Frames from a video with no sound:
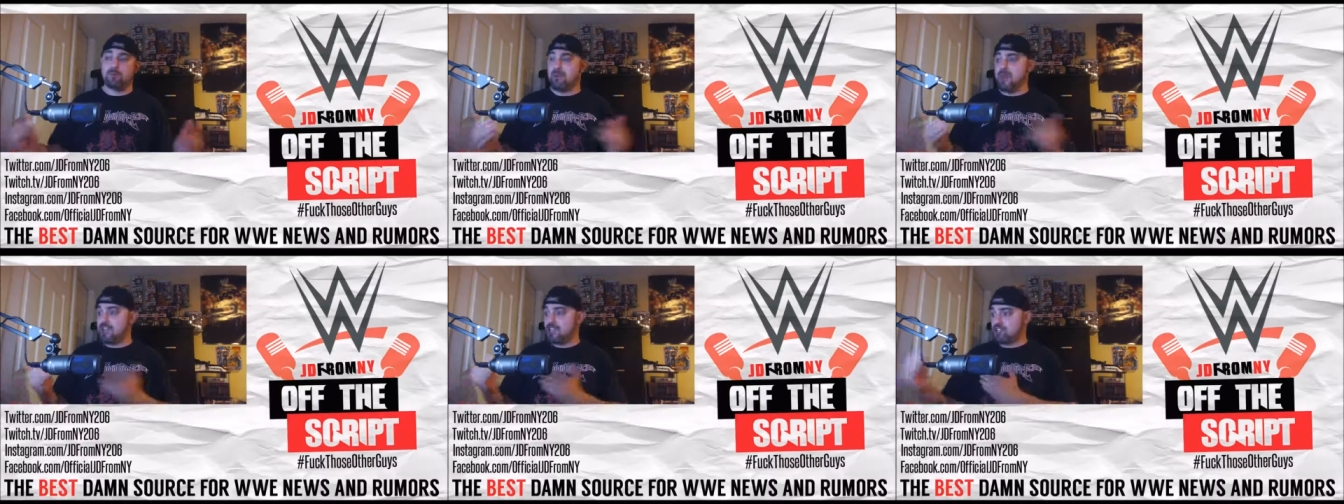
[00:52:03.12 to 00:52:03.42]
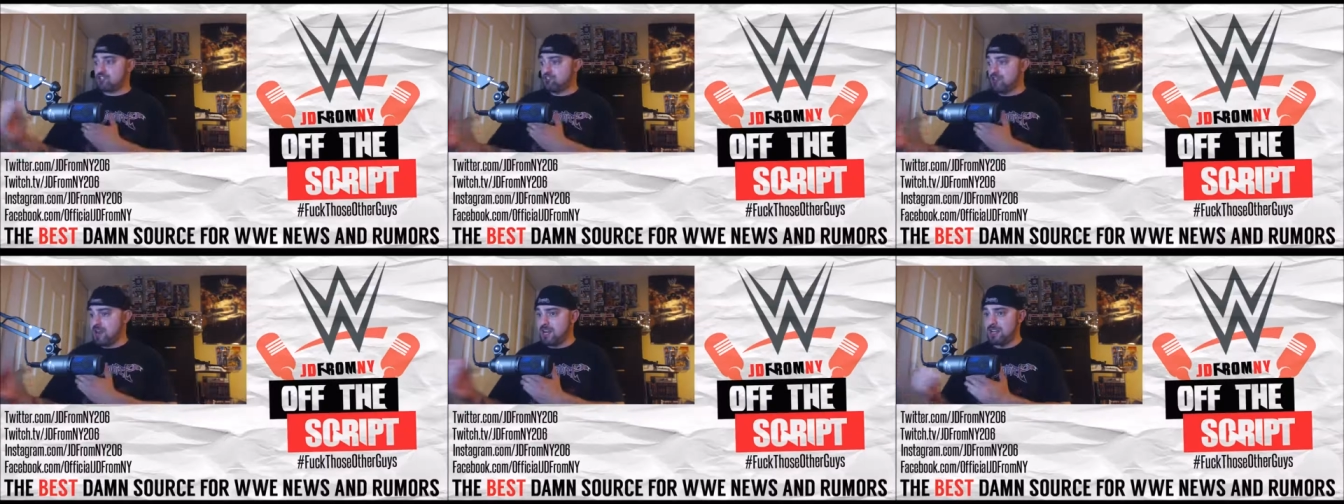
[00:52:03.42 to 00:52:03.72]
A
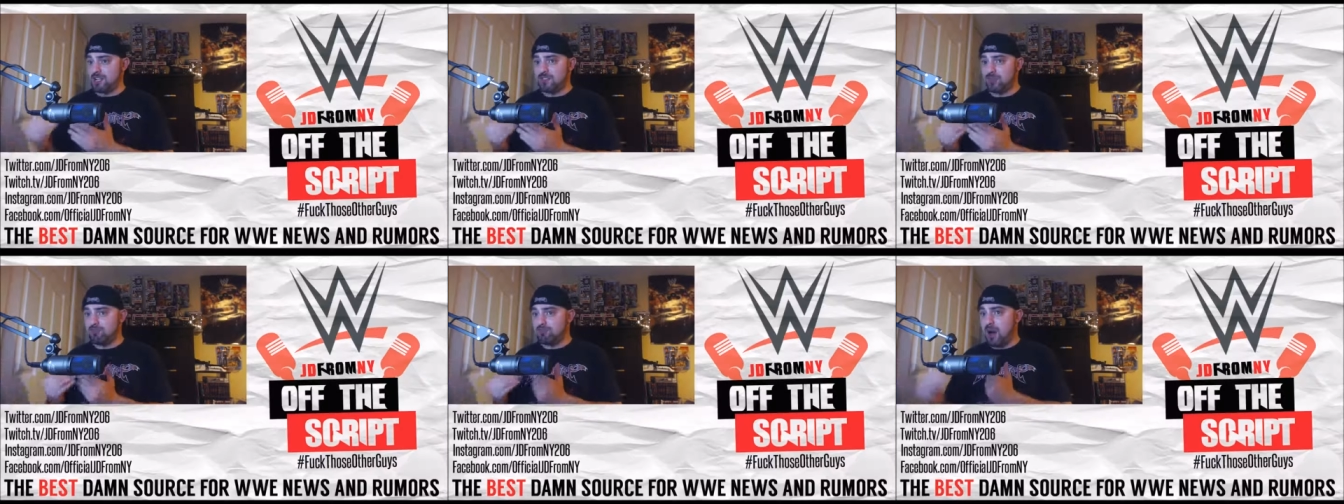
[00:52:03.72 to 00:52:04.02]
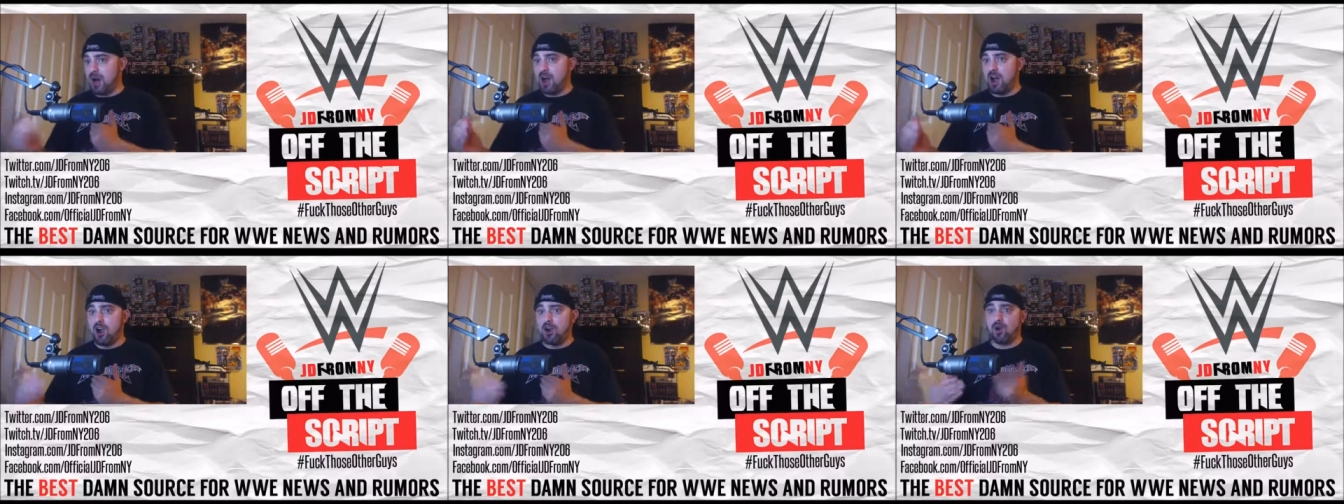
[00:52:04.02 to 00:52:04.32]
mixed drink at
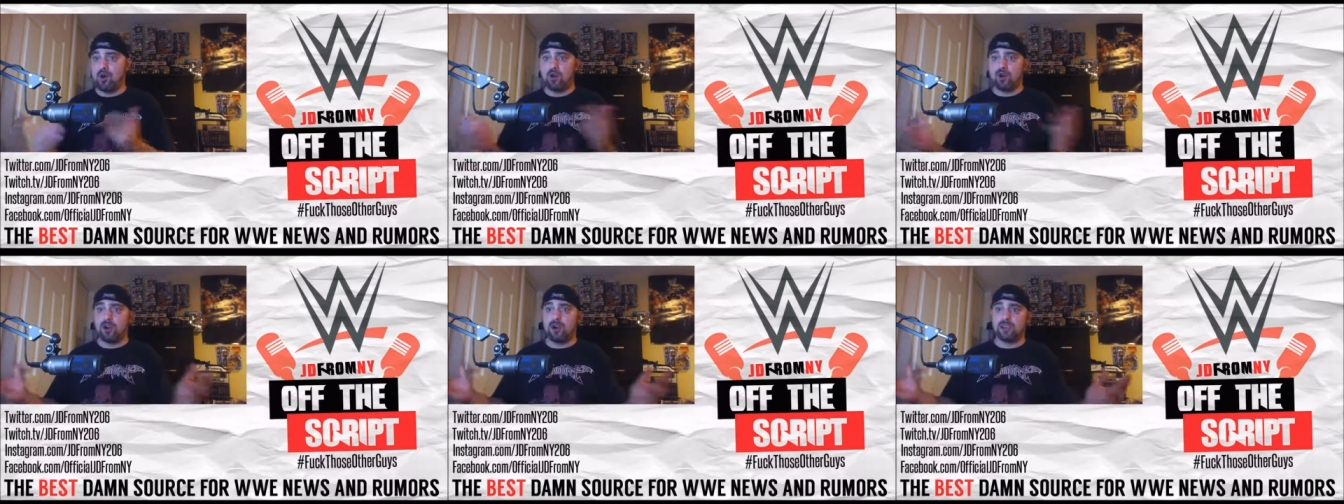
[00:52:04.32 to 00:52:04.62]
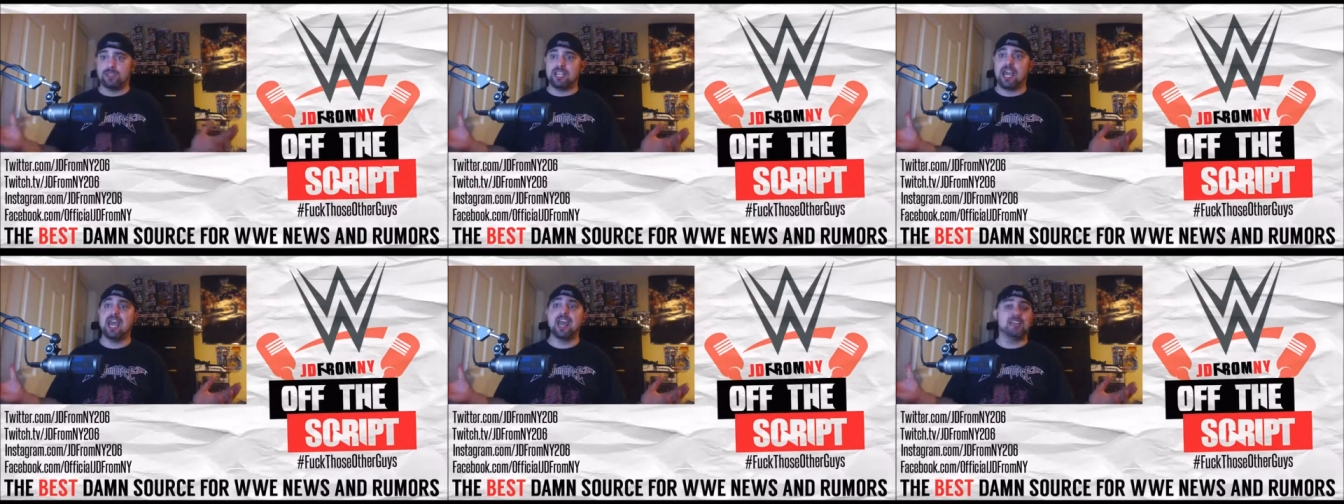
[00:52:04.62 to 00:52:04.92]
the bar
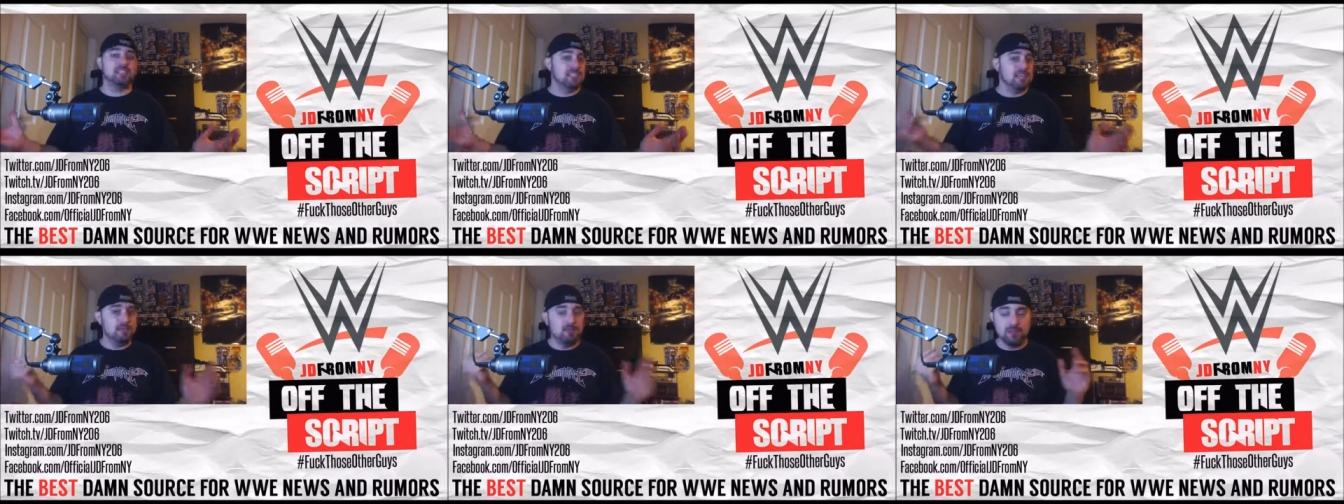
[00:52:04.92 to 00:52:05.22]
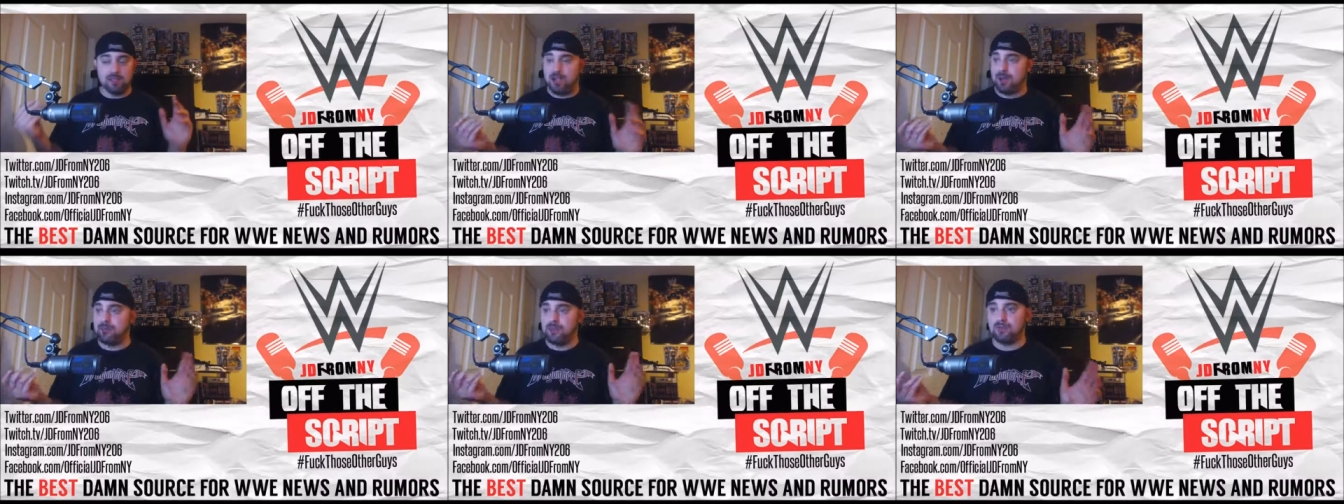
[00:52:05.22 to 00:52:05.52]
or a tag
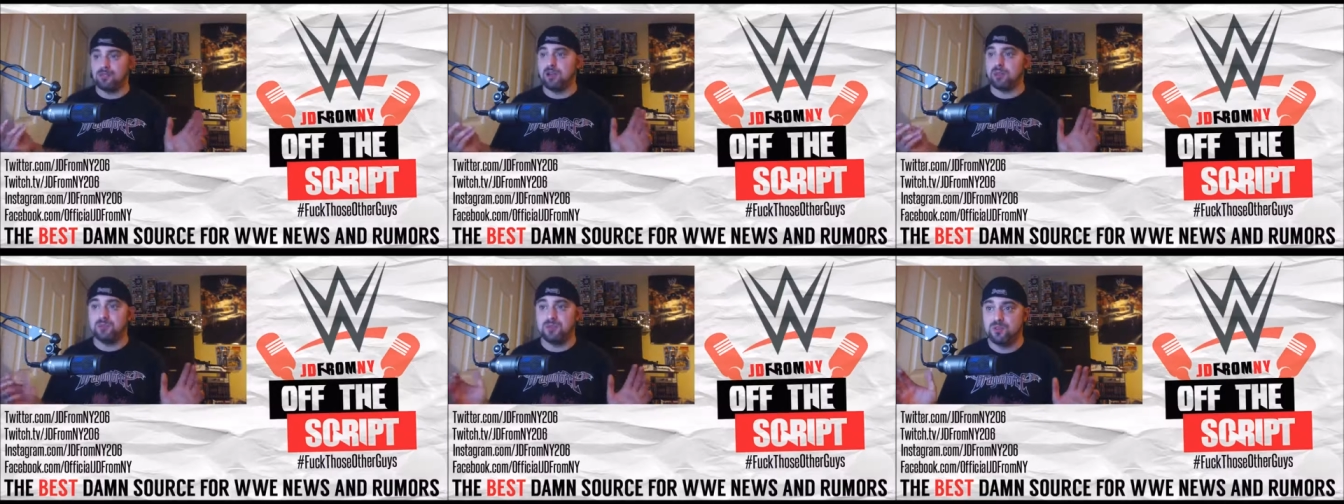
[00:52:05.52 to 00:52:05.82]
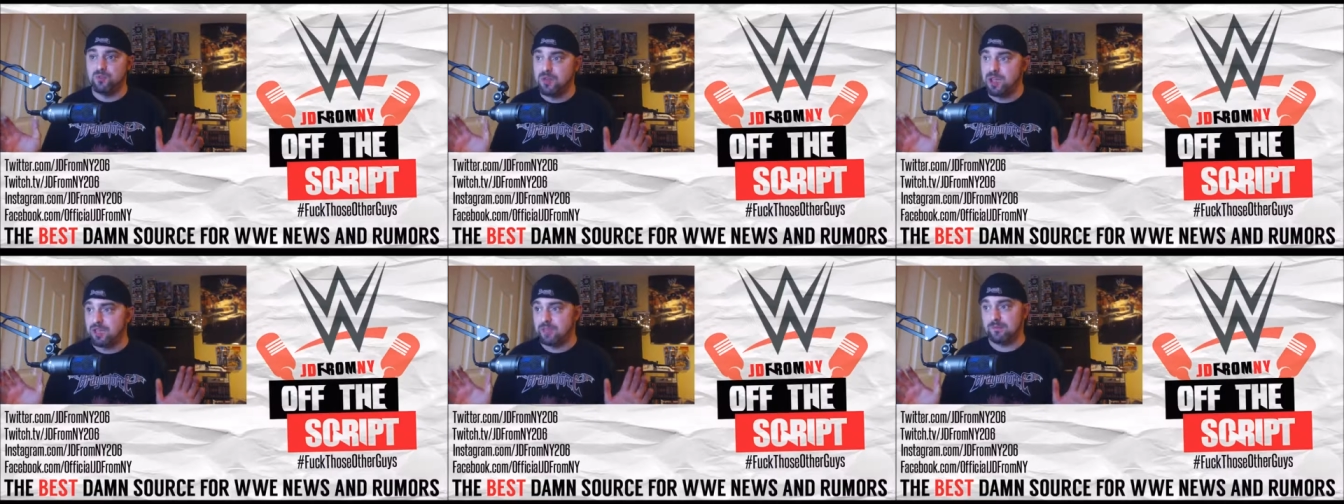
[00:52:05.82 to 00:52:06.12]
team in
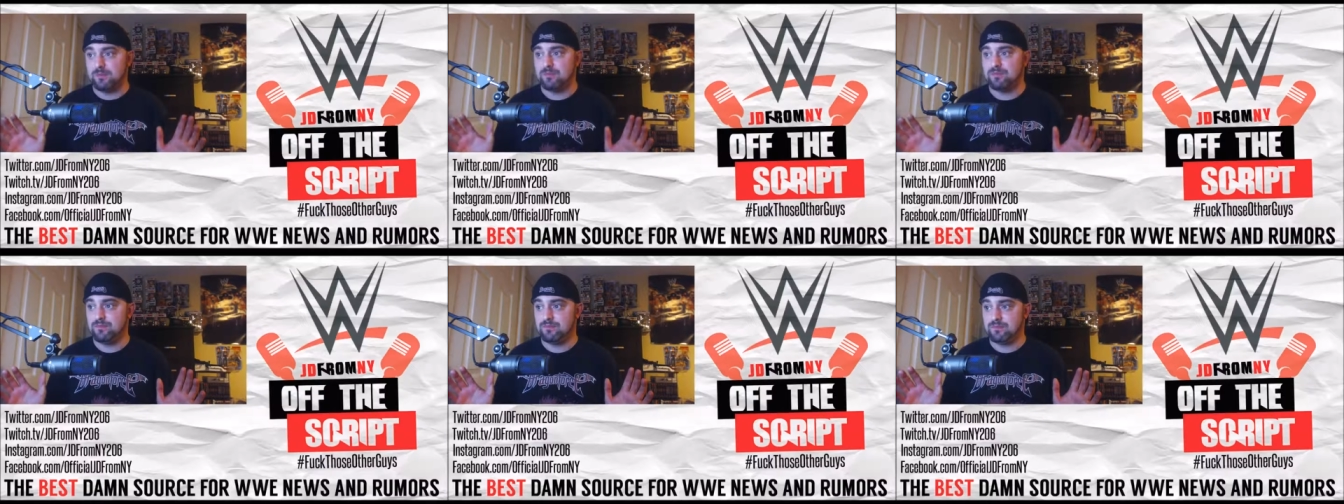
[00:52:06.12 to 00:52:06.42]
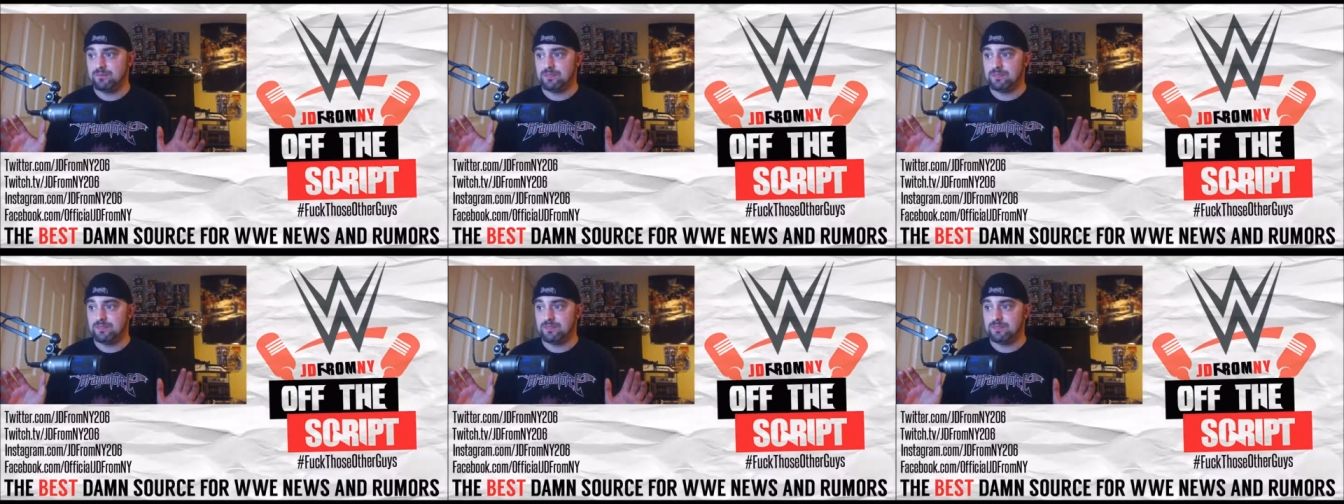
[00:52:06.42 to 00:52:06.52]
WWE.